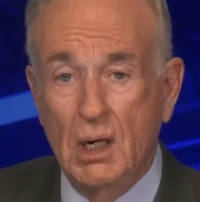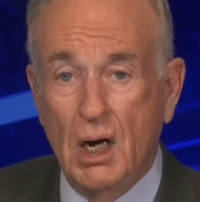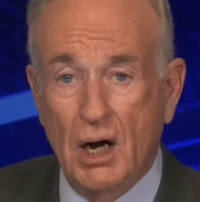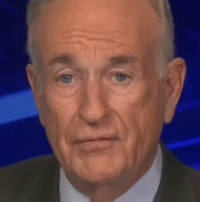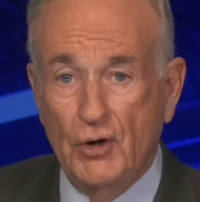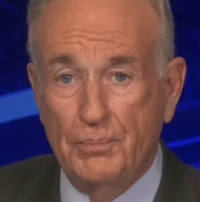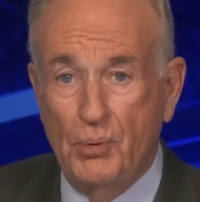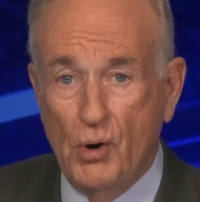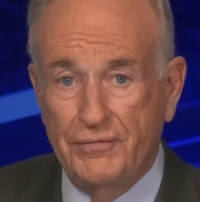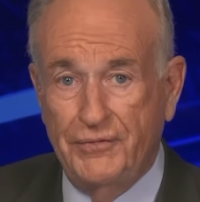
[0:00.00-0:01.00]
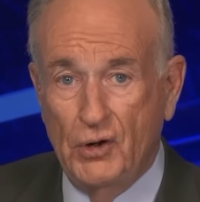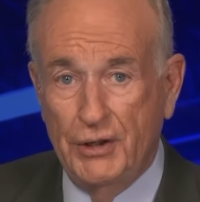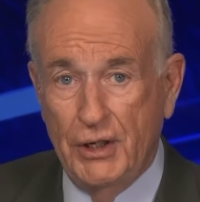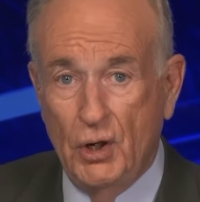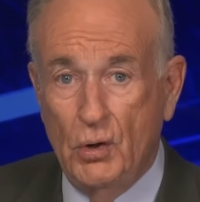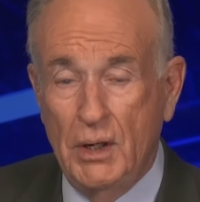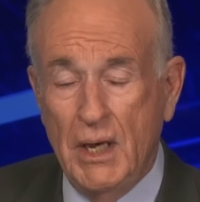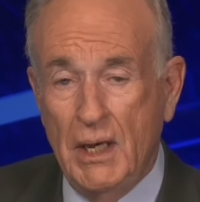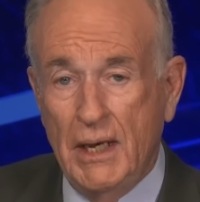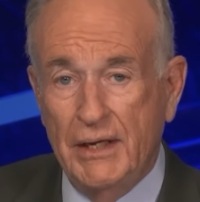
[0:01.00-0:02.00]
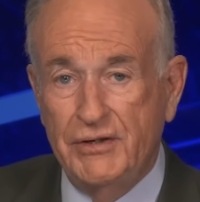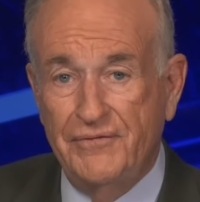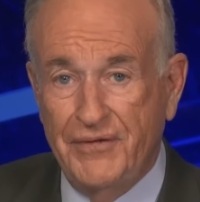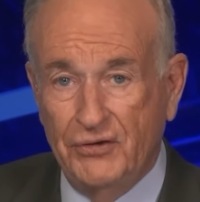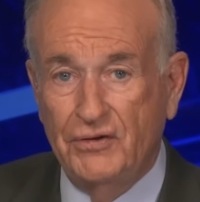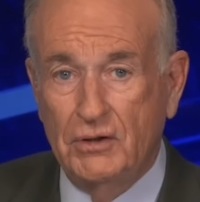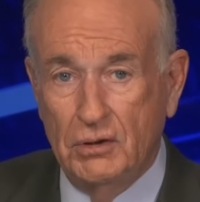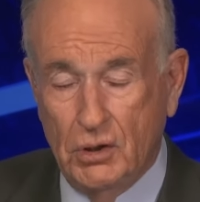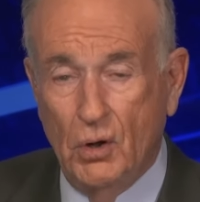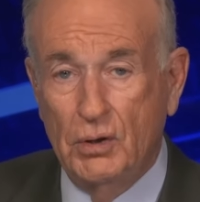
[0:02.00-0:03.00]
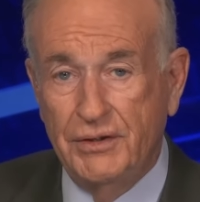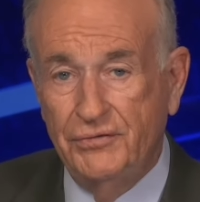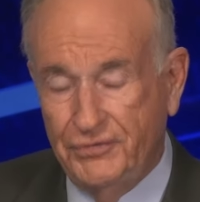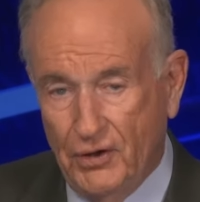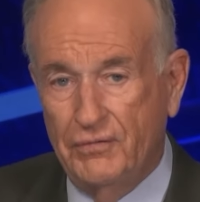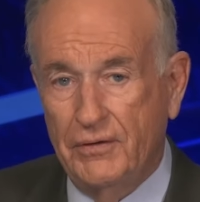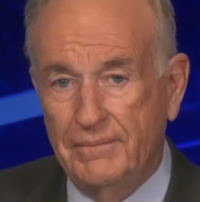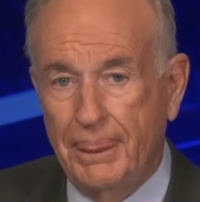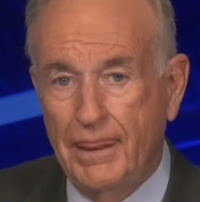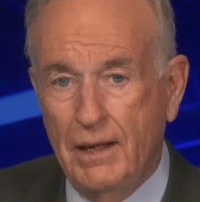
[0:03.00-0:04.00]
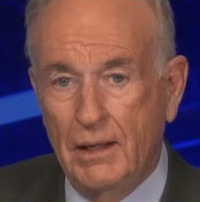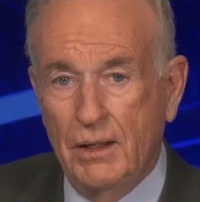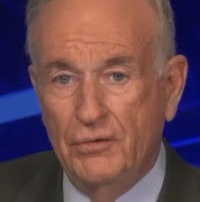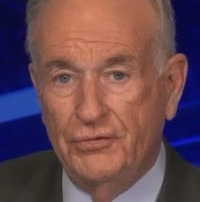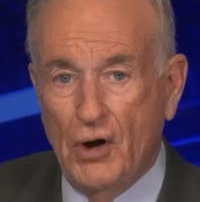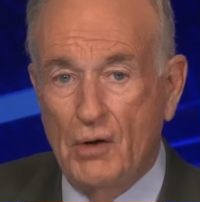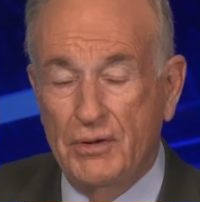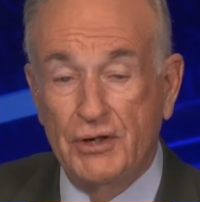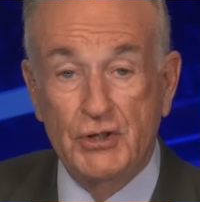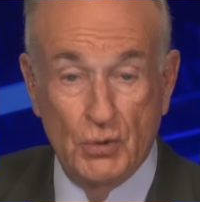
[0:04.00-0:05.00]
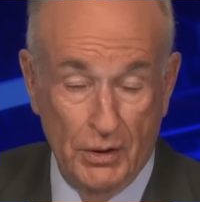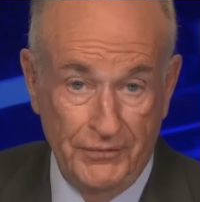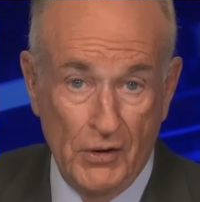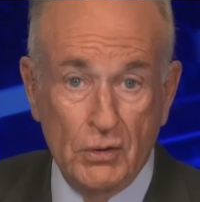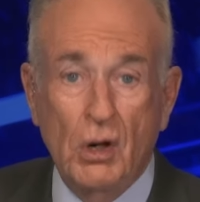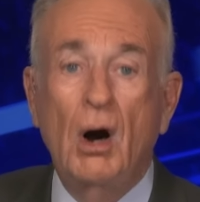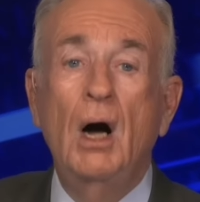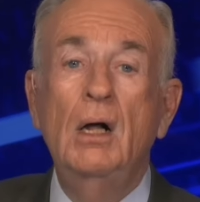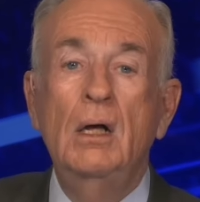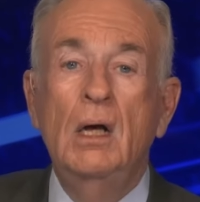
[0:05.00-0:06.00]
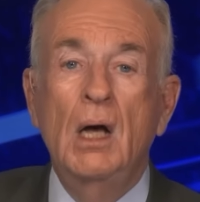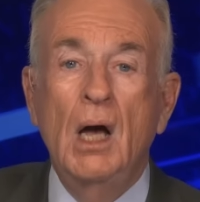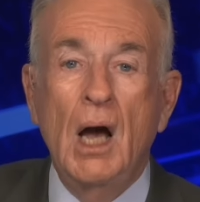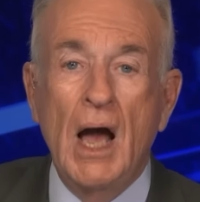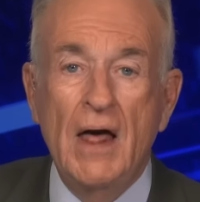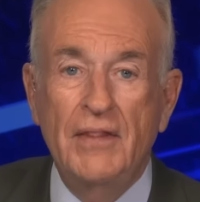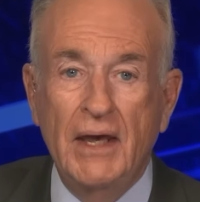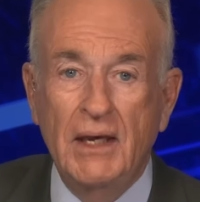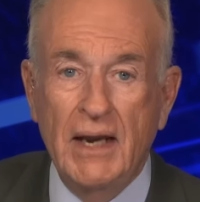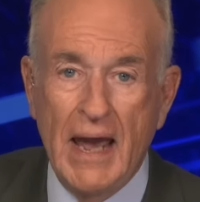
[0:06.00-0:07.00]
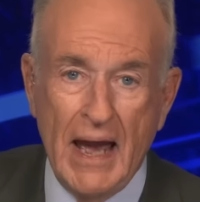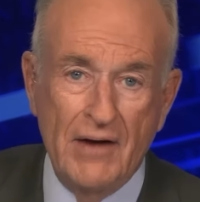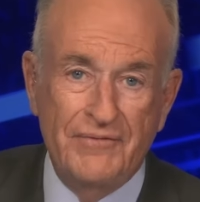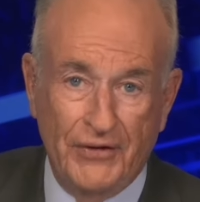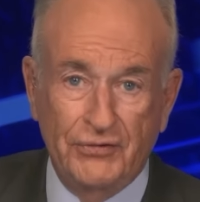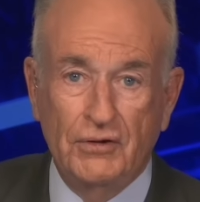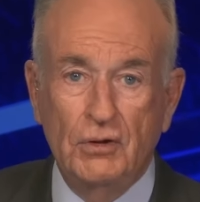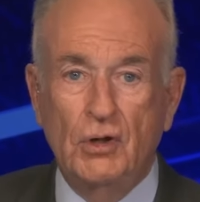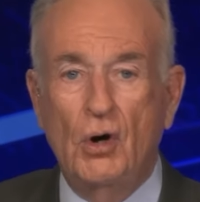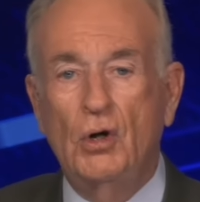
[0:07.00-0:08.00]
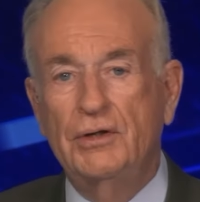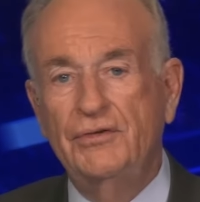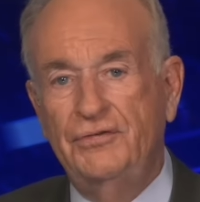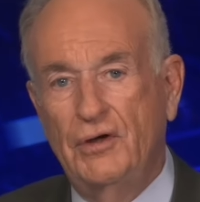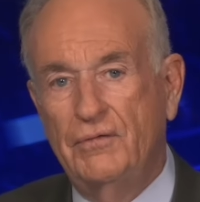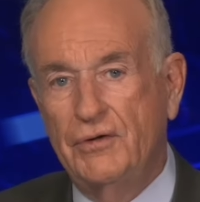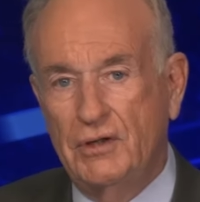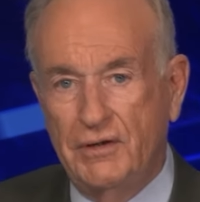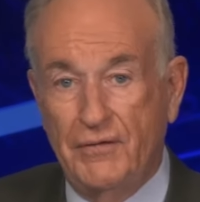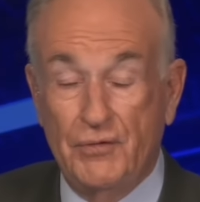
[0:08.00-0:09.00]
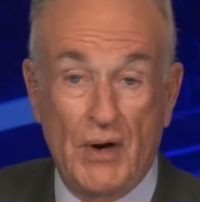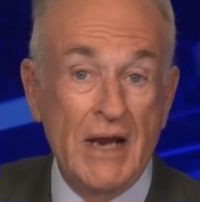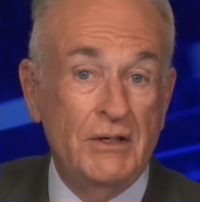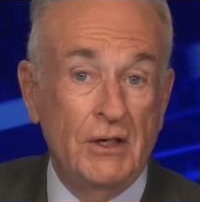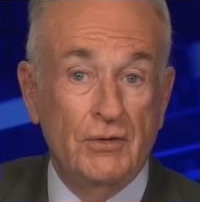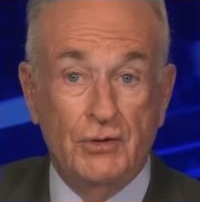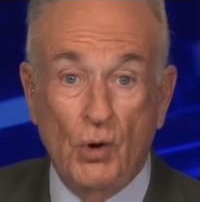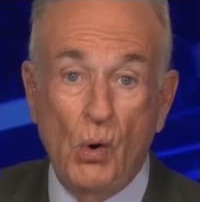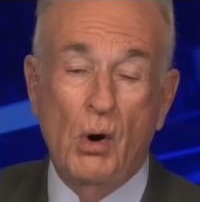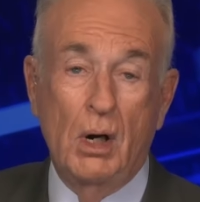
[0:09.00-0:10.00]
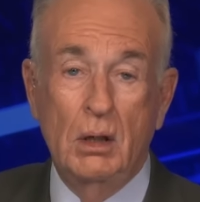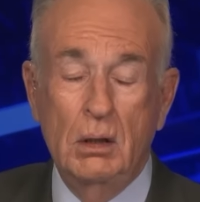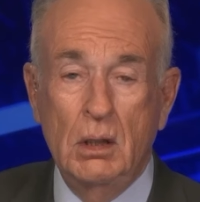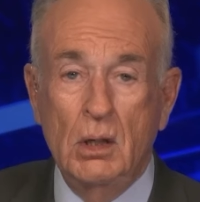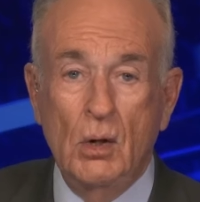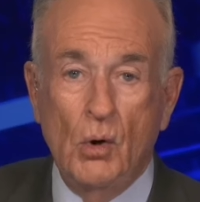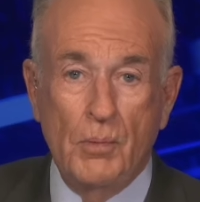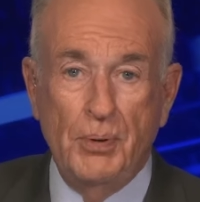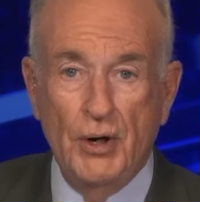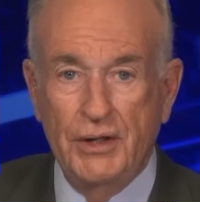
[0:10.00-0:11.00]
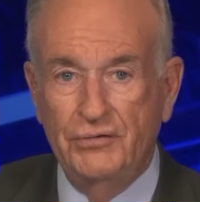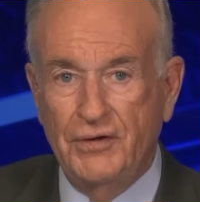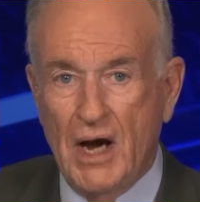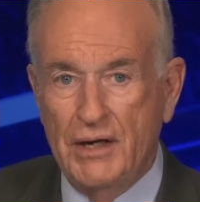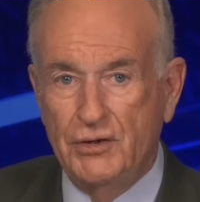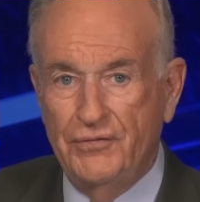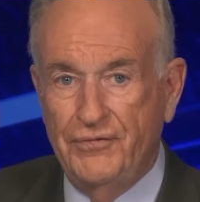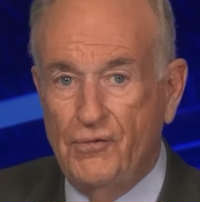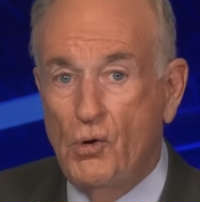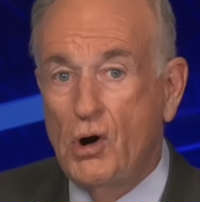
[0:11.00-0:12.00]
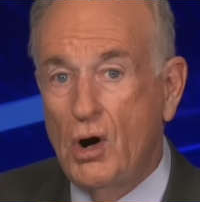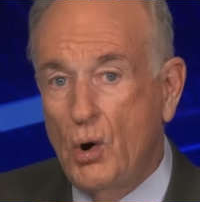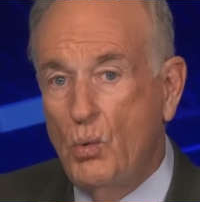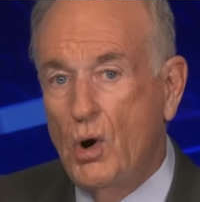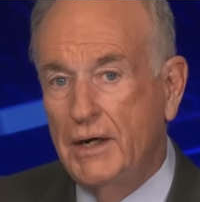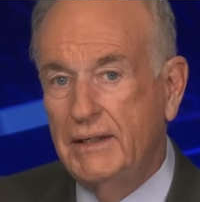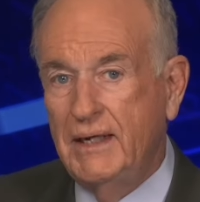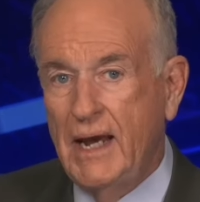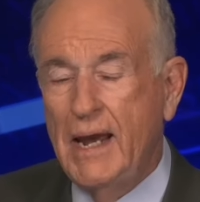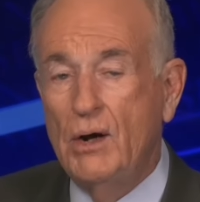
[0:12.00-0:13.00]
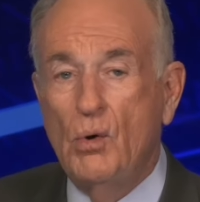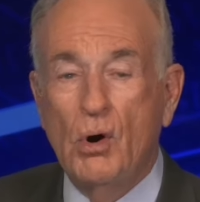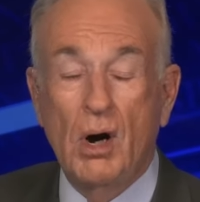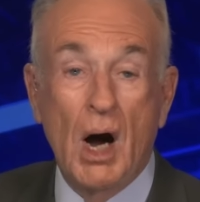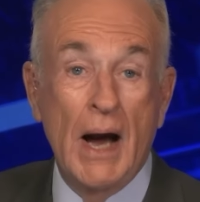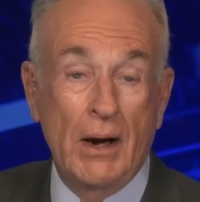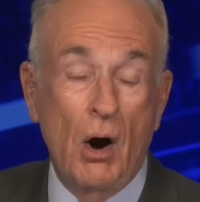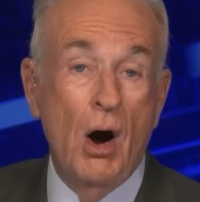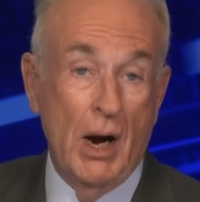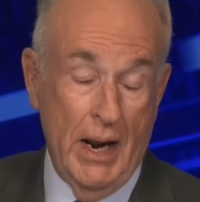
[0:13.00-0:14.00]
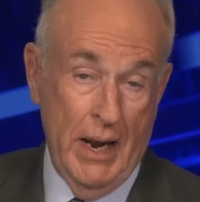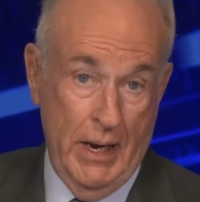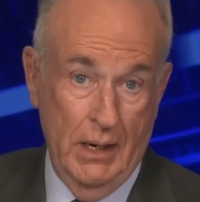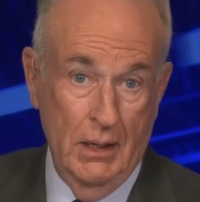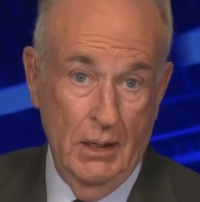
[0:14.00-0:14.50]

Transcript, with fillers: of your portfolio into physical gold and silver. Start with a short phone call and they can have physical gold and silver delivered right to your door or put inside your 401k or IRA.